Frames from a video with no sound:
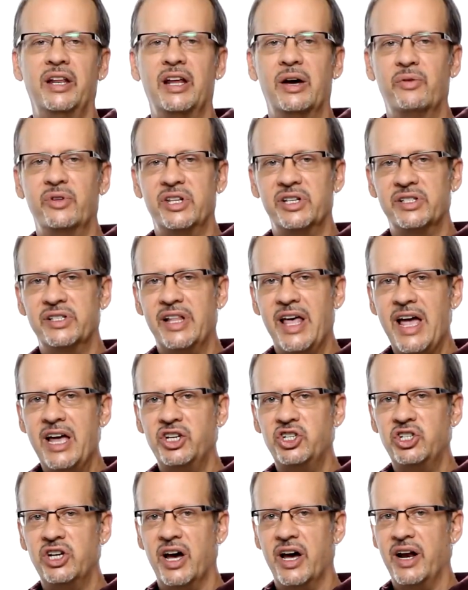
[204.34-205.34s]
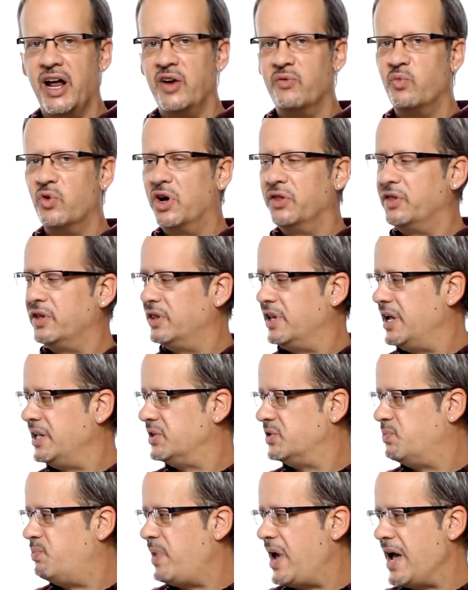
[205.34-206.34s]
Now in this last shot, I brought the
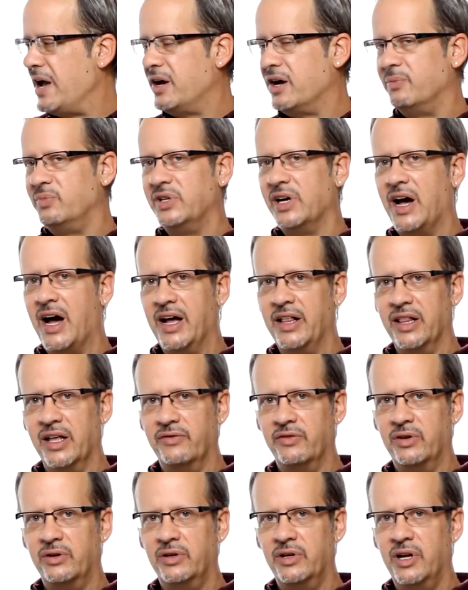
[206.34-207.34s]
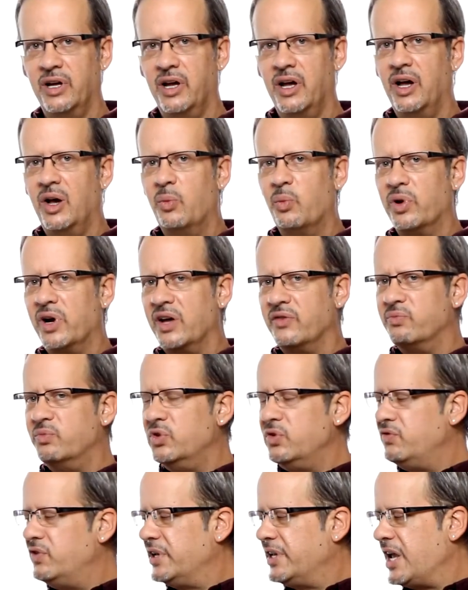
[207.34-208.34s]
lens back up to eye level, but I've
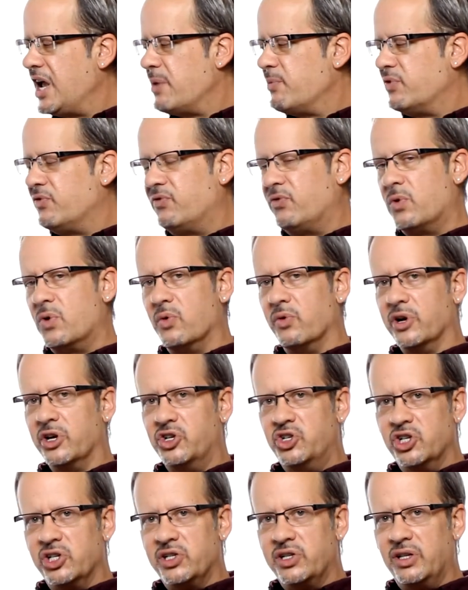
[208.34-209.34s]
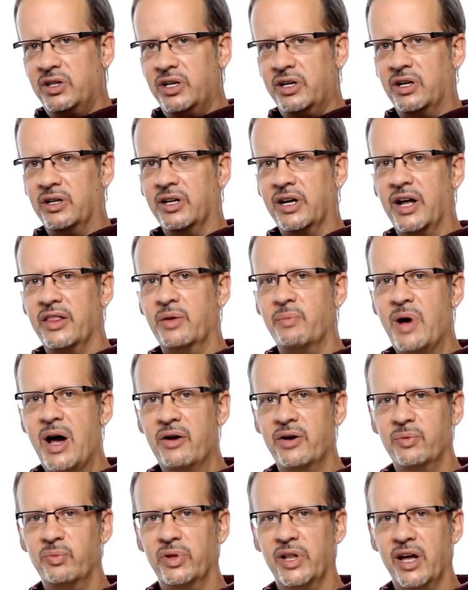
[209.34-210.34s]
moved the camera forward just a little on the
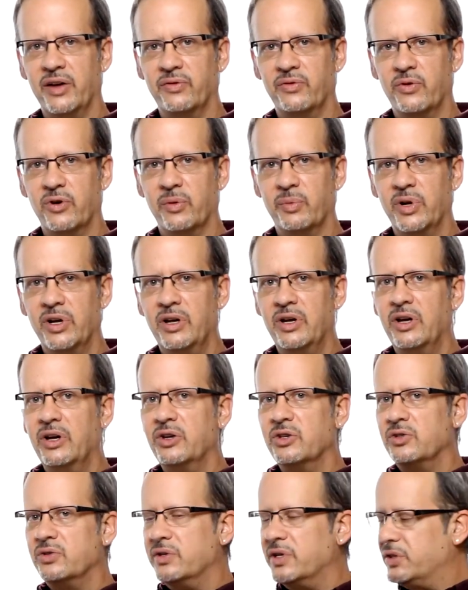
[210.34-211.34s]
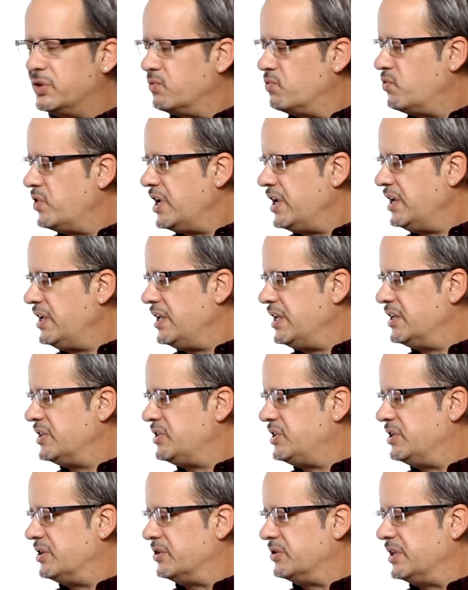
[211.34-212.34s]
mounting platform so that the rig is
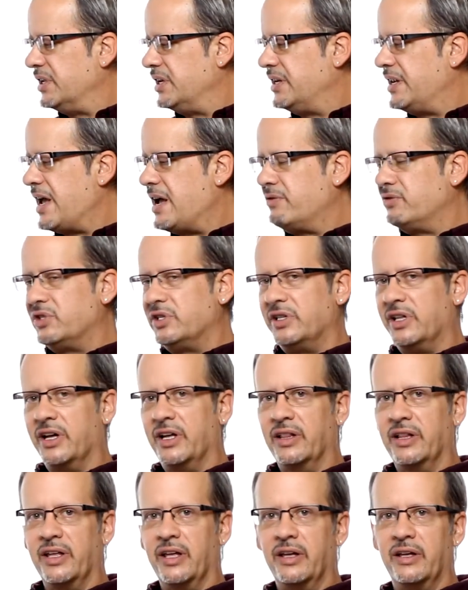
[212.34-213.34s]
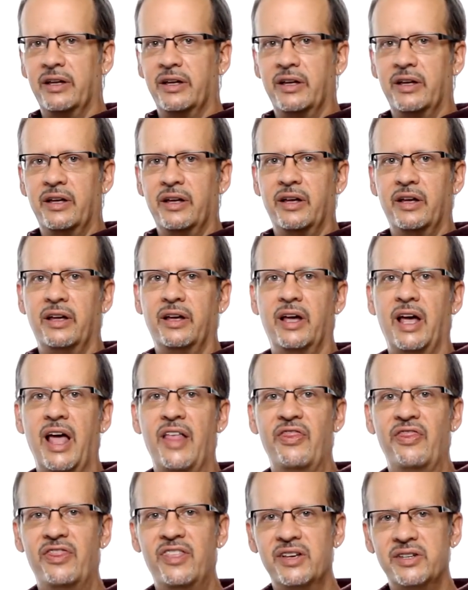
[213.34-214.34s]
tilting down slightly.
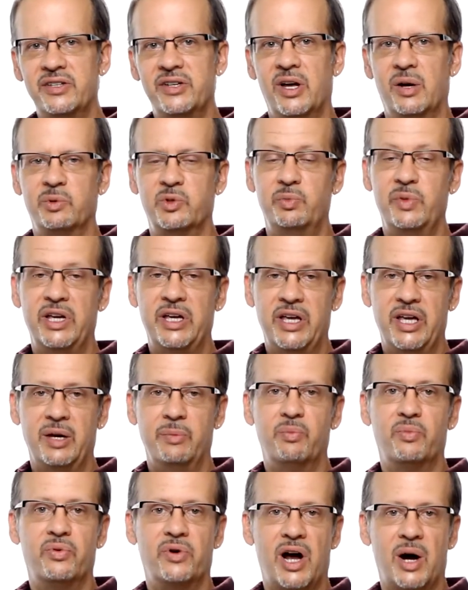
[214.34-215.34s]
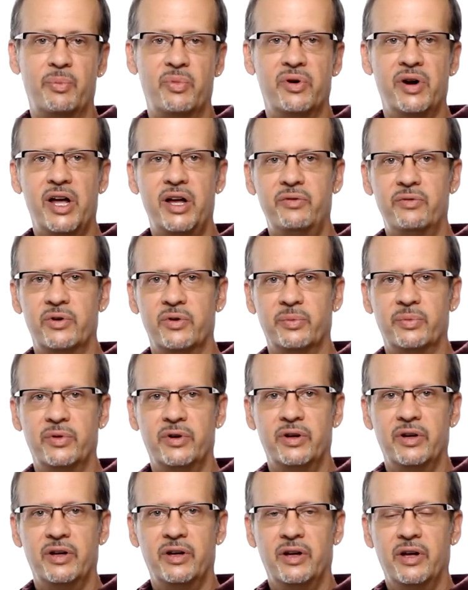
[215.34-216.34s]
And this helps me keep proper headroom.
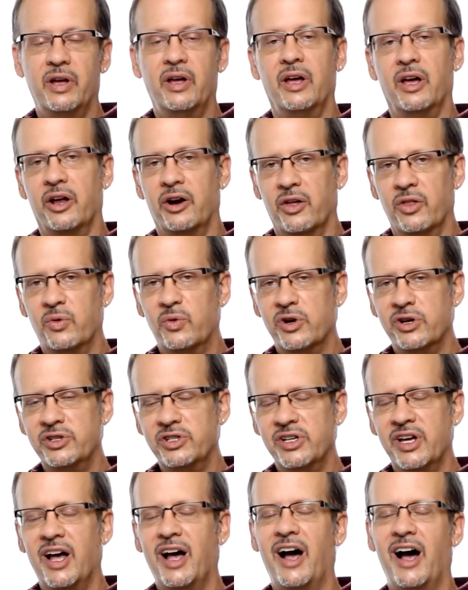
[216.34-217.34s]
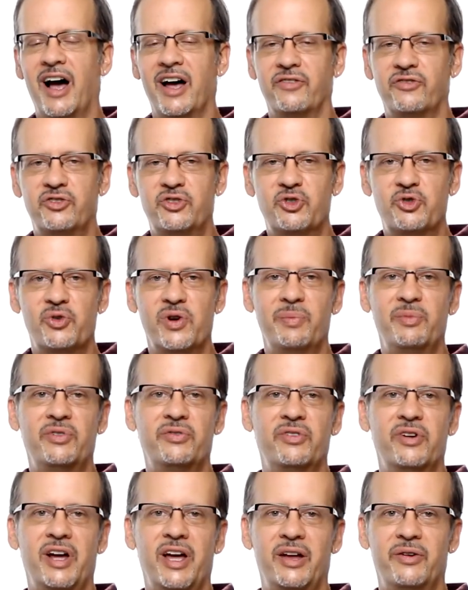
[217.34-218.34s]
In other words, I've trimmed
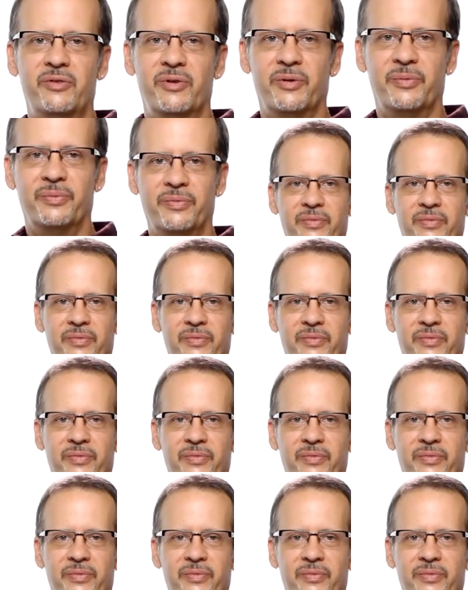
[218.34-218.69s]
for headroom.